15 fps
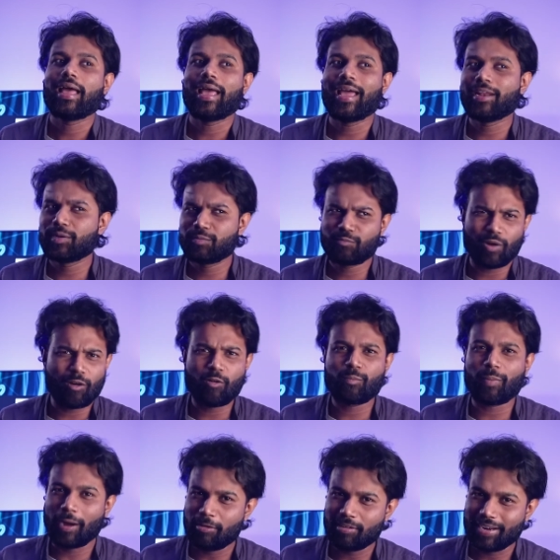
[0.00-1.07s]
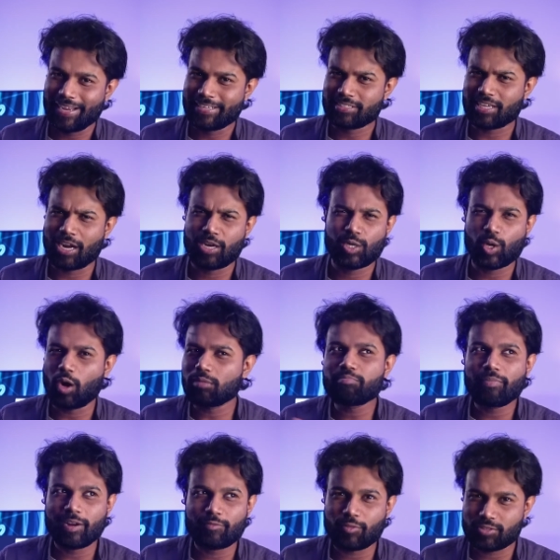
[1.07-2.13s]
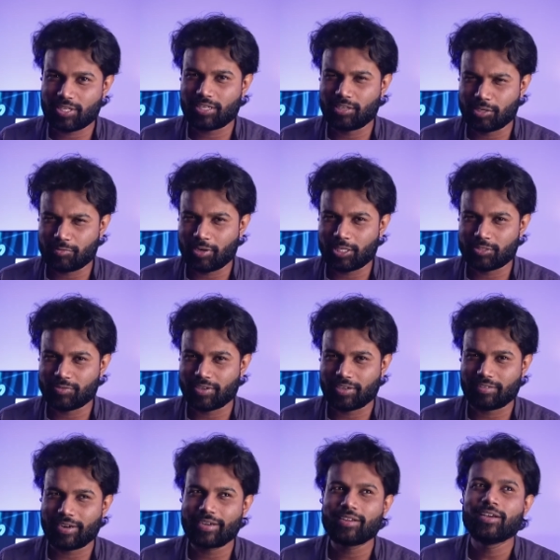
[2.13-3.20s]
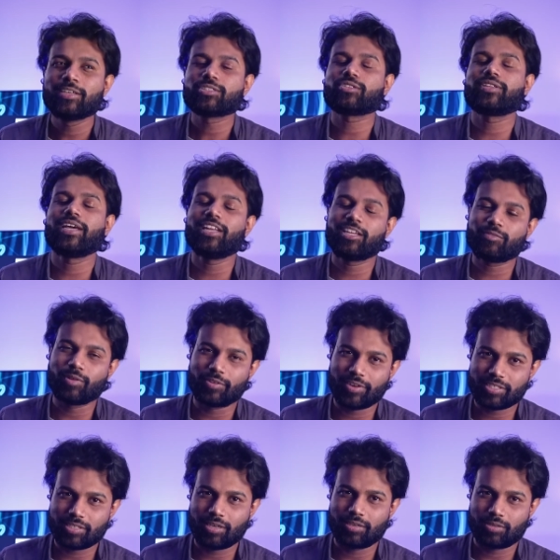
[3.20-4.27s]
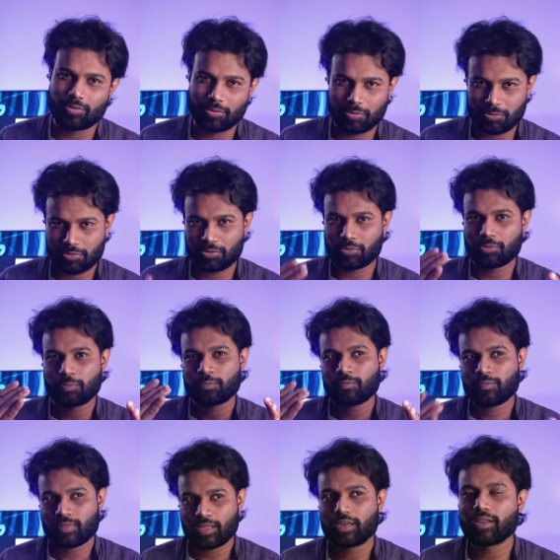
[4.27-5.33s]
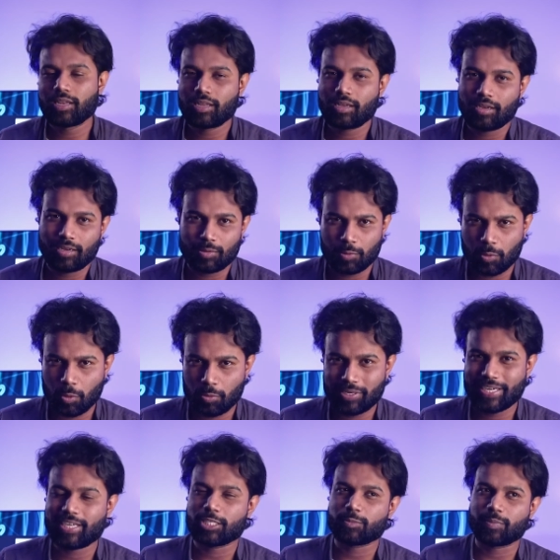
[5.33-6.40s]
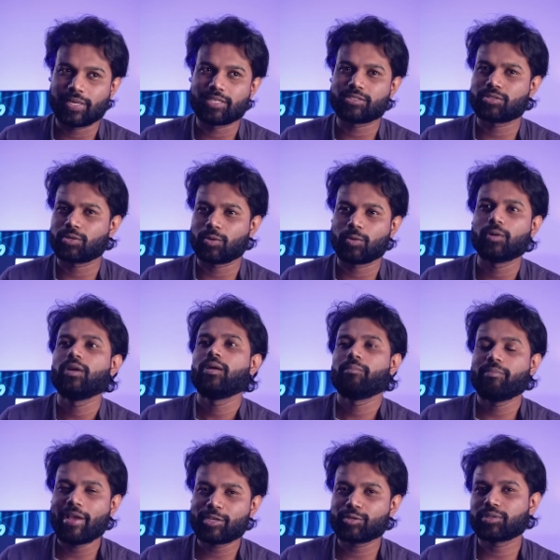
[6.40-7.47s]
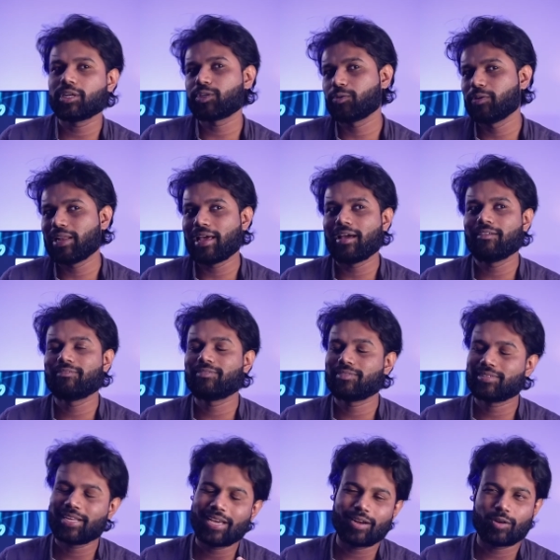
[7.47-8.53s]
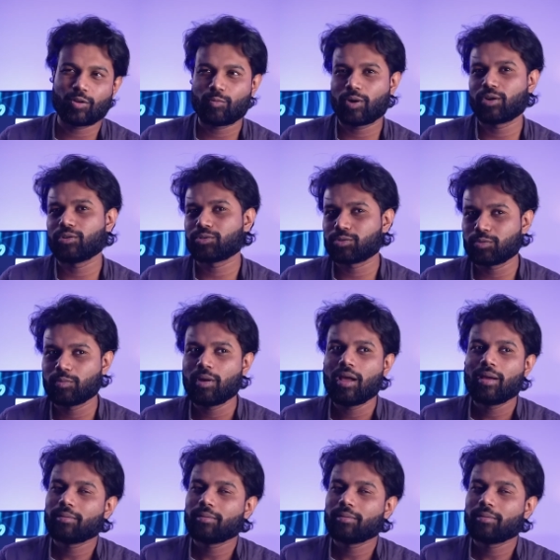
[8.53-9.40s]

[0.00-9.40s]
and our power lines are not meant for signal transferring, right? So then it will result also low data speeds. So make sure that you will have, I don't know, 1 or 2,